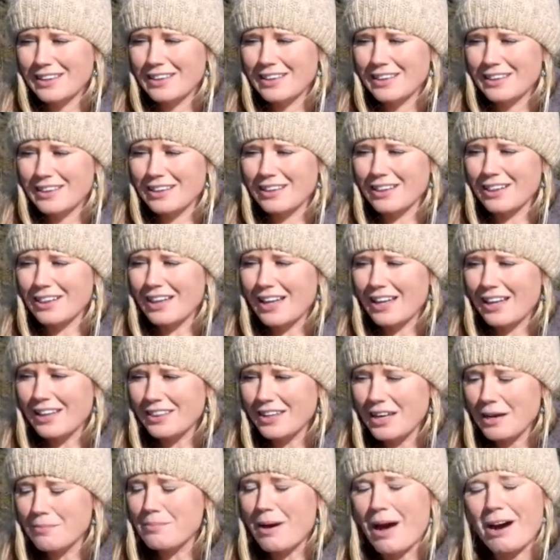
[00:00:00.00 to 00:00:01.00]

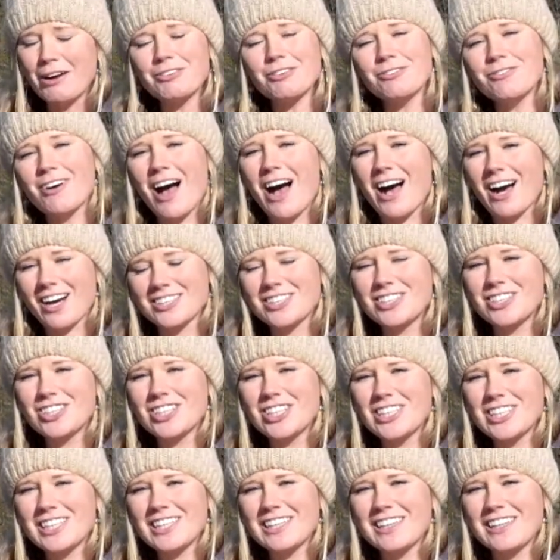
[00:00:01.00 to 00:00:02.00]
the amount of
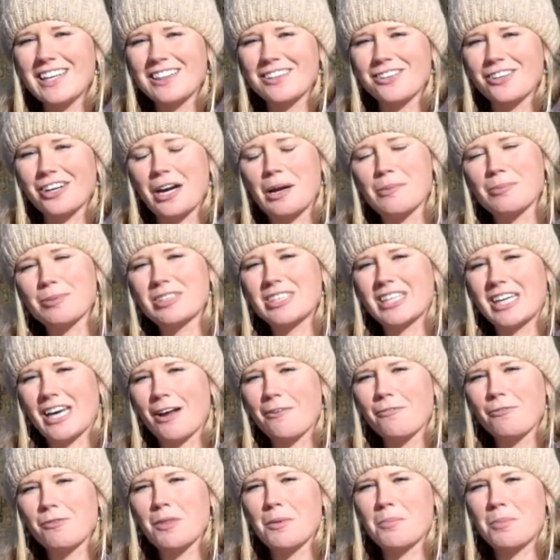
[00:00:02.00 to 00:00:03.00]
oxygen that they're able to
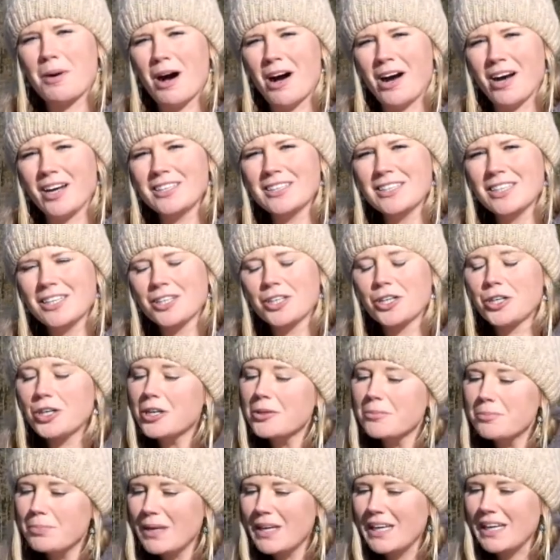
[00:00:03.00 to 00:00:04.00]
get from the pond
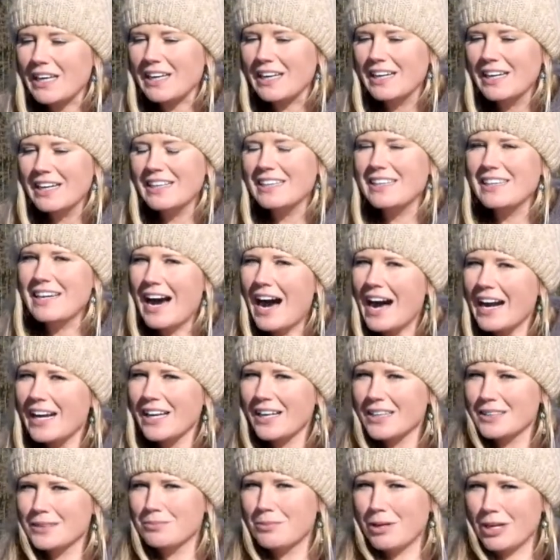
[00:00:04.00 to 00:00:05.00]
could be not
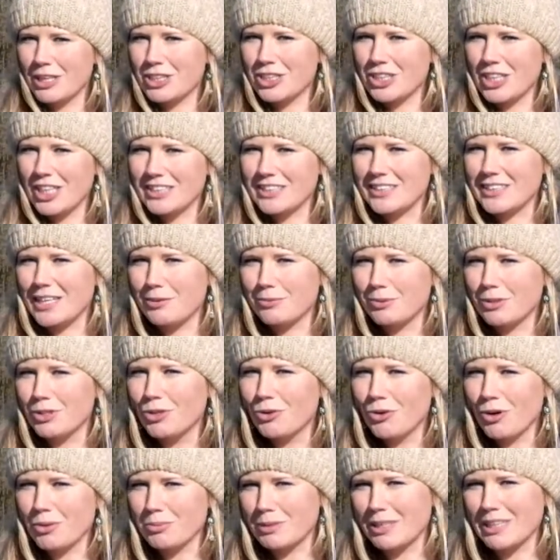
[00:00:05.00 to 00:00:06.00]
as much as they would
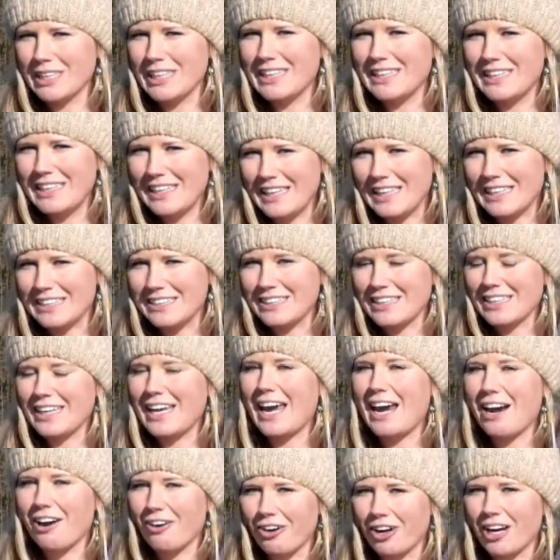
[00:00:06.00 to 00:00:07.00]
normally need to
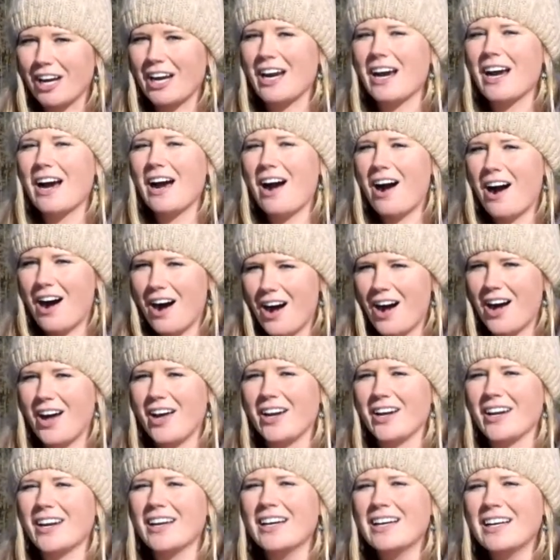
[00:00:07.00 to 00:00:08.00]
carry
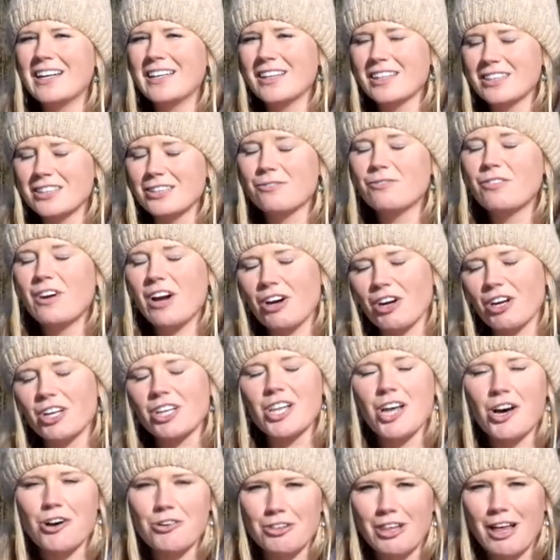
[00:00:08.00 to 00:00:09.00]
on this very
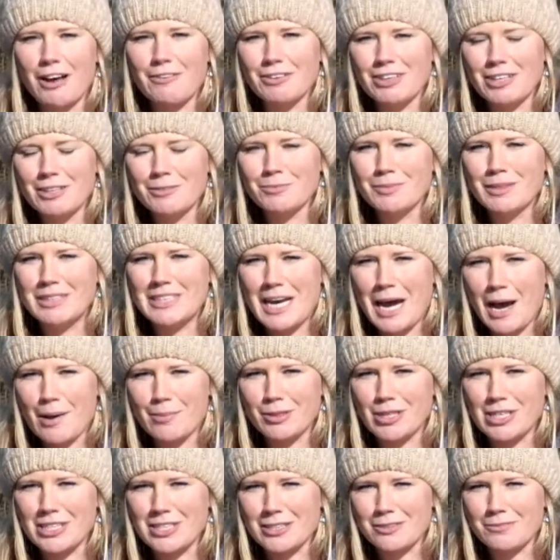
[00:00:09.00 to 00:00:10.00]
low level of
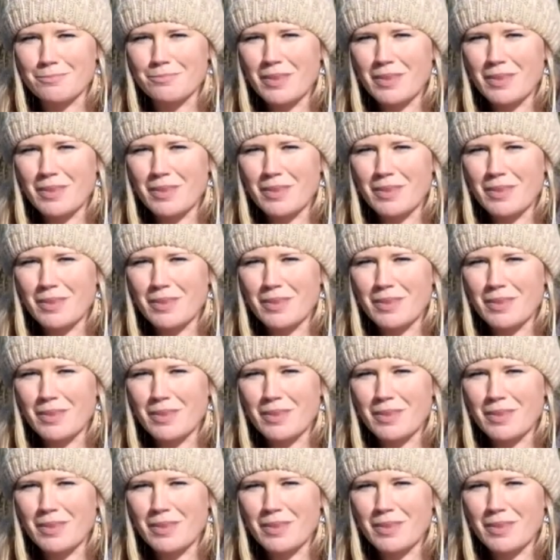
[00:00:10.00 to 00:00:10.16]
metabolism.